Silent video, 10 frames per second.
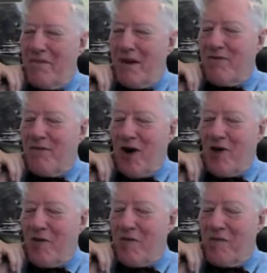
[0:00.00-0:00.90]
My
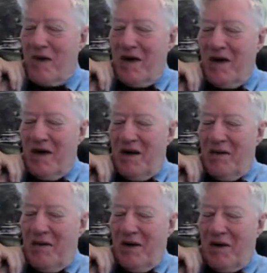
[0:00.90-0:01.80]
father,
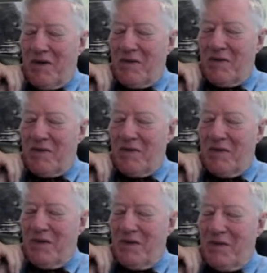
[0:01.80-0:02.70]

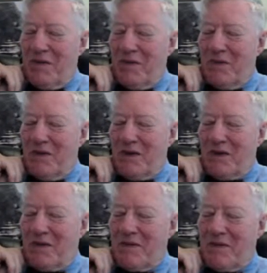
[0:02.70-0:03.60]
who
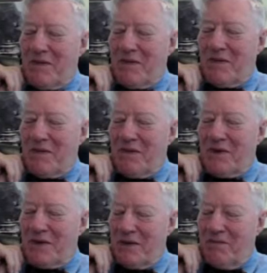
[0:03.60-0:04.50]

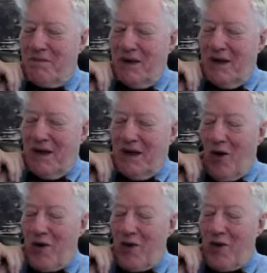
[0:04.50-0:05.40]
was a
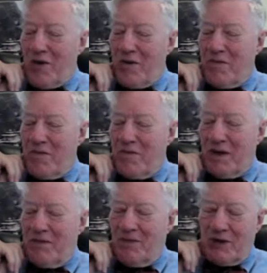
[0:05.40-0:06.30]
lawyer,
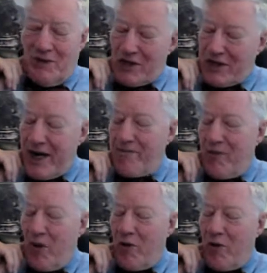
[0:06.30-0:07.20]
first of all, a state
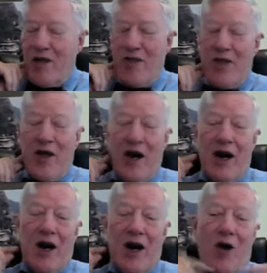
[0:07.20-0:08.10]
employee, and then a
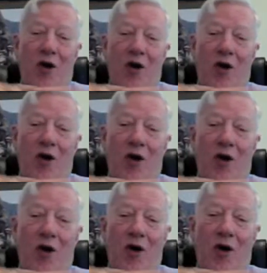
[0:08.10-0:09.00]
lawyer
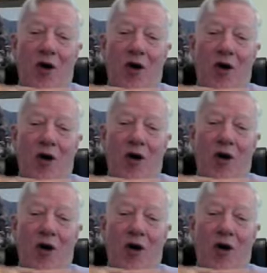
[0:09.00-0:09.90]
in
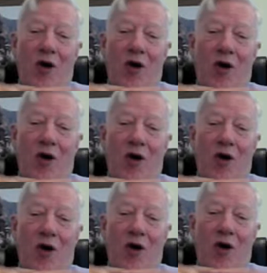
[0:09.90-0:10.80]
Chattahoochee,
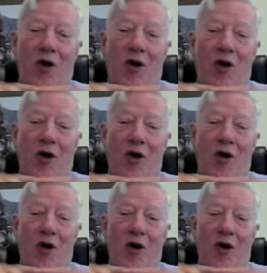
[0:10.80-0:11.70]
Florida, was a great
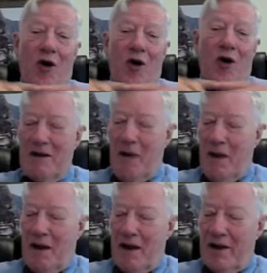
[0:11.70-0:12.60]
fan of Claude Pepper.